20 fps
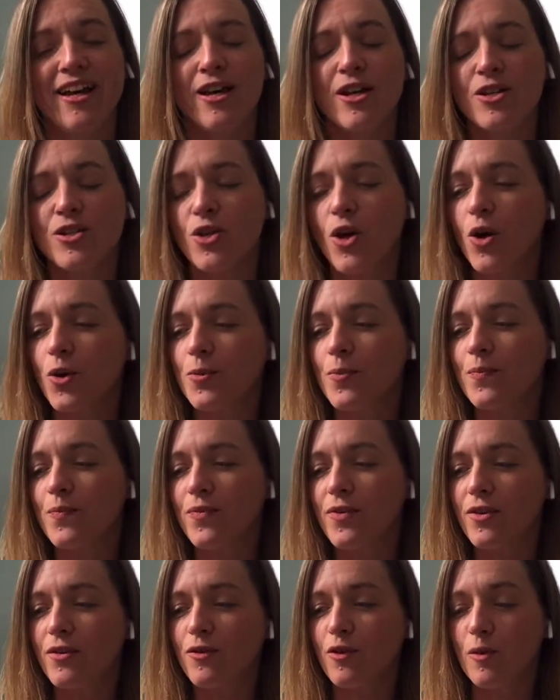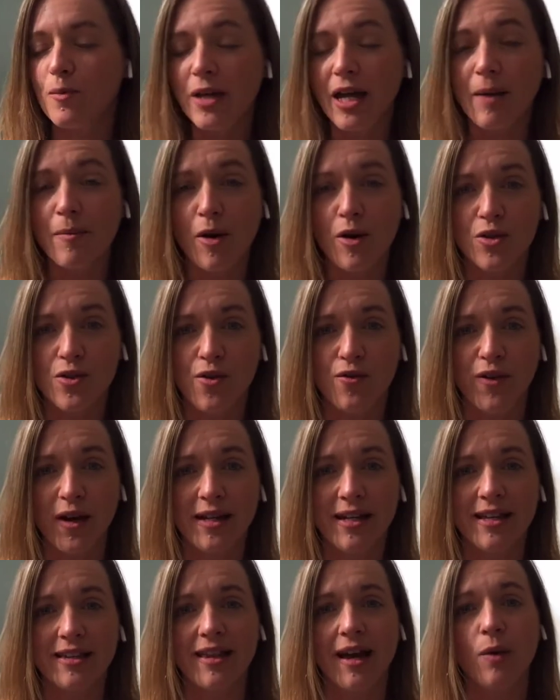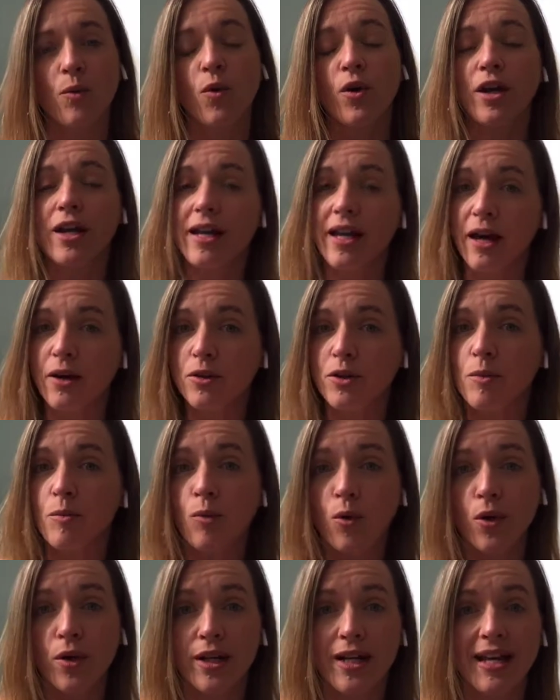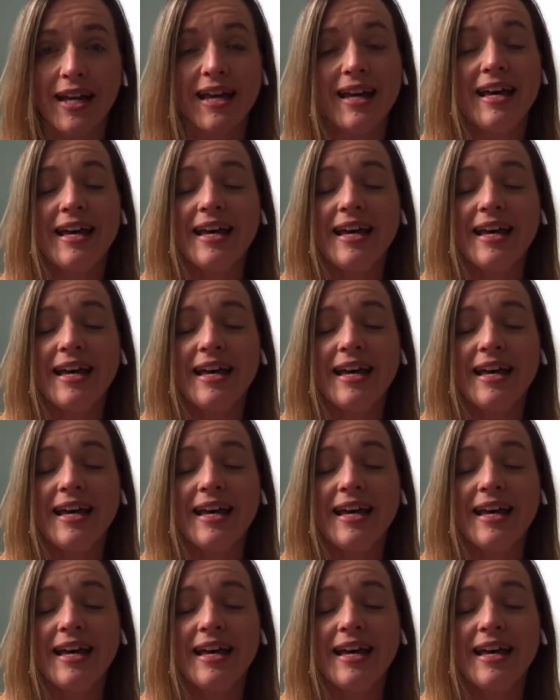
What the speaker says: So for me, I'm also finding that working out in the morning